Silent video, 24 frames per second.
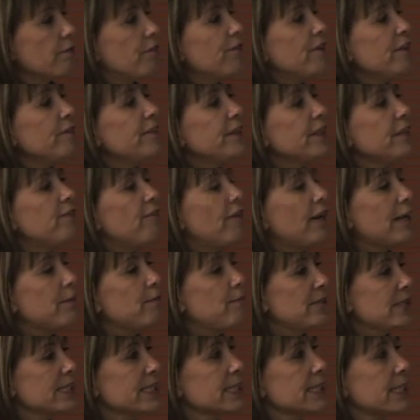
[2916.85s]

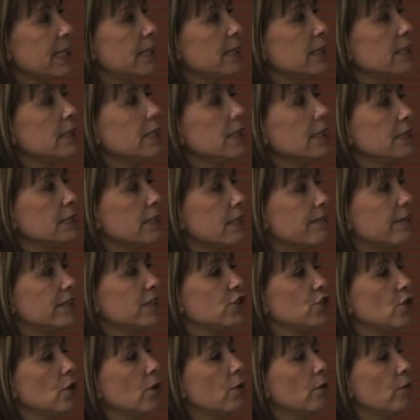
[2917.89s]
55% in the
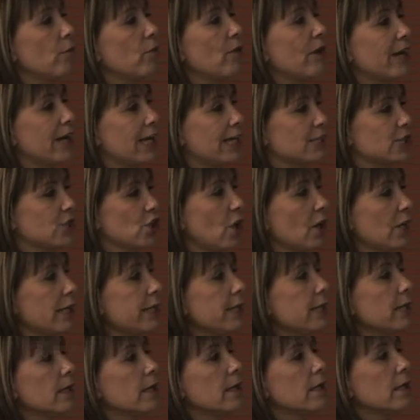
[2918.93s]
intervention group were
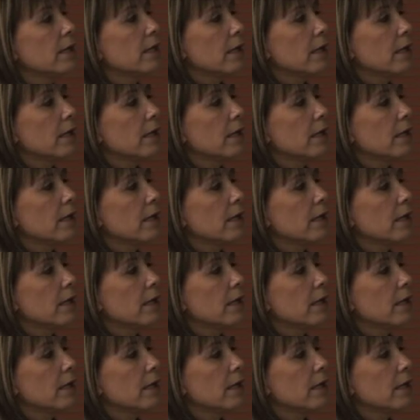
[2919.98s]
Catholic,